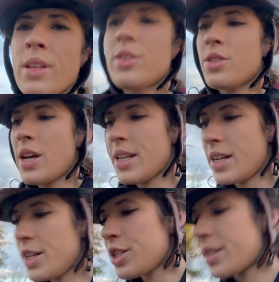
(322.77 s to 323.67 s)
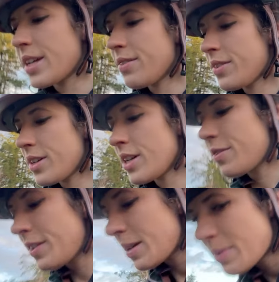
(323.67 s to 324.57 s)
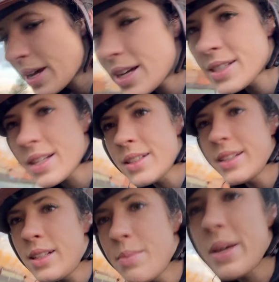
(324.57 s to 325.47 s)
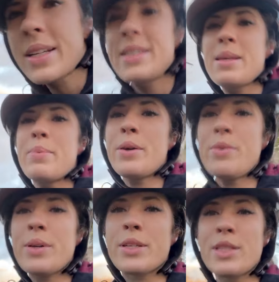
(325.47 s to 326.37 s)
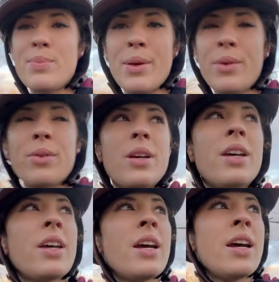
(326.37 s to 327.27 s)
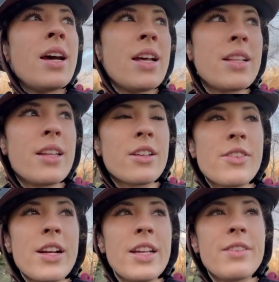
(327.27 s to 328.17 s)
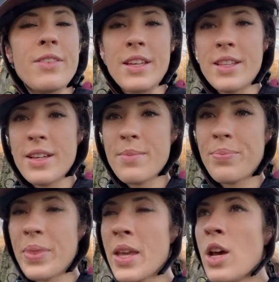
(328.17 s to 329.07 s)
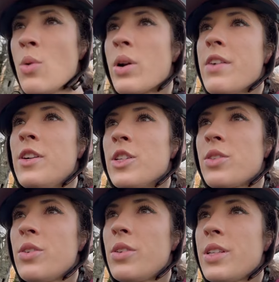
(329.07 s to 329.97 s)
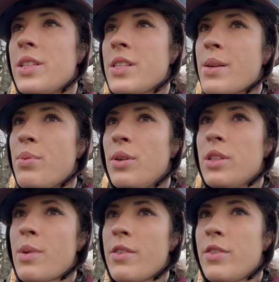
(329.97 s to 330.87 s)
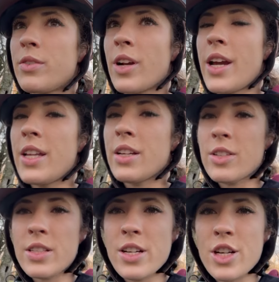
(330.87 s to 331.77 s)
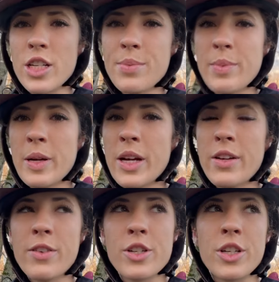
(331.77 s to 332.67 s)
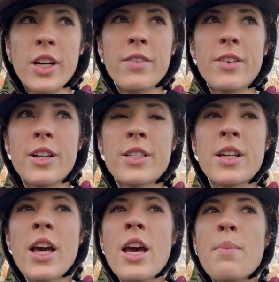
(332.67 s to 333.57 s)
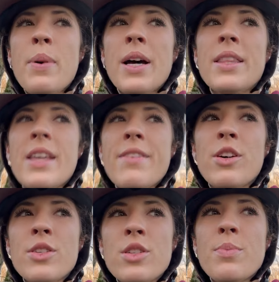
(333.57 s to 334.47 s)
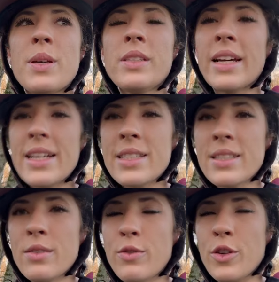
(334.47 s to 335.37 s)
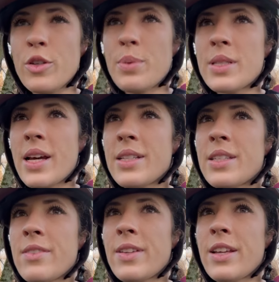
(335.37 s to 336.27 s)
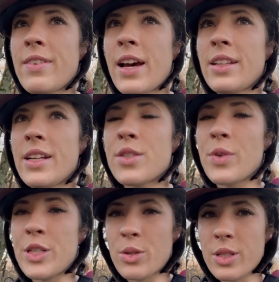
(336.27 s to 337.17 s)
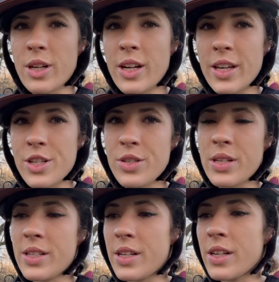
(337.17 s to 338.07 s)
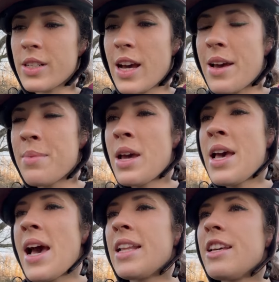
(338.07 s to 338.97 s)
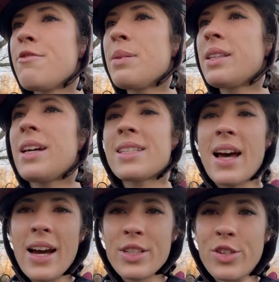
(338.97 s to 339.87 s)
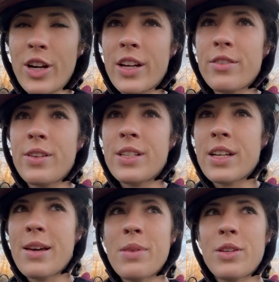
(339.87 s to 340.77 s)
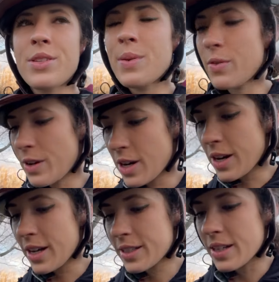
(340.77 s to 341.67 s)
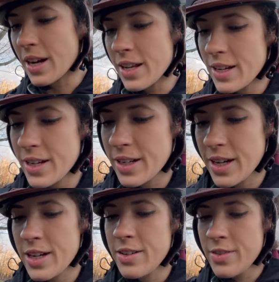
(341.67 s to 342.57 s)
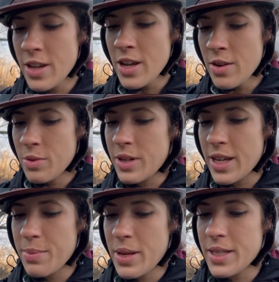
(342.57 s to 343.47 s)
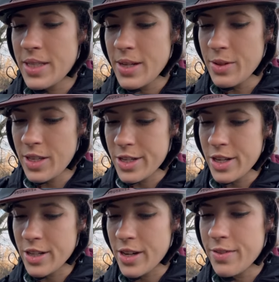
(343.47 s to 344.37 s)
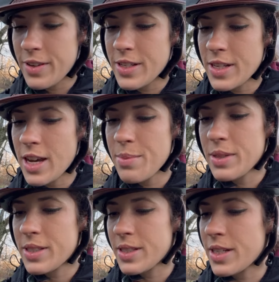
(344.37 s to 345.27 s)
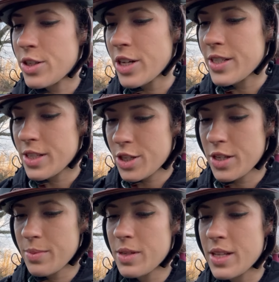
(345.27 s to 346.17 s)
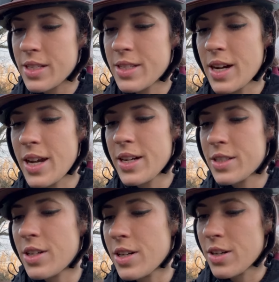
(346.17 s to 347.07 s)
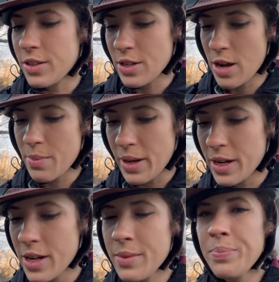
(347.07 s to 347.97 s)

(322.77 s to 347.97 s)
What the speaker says: So yeah, then I just give their feed pans a little mixy poo with a spoon, and then they're ready to feed them. What I've also noticed since I pulled them off of grain, there was an adjustment period for sure at first, but they've also been less food possessive and they've had less resource guarding issues at dinner time, and they've been less high strung at feed time. They used to be very excited and kind of would get pissy with each other at feed time, but since I transitioned them to this diet, it's gotten a lot better.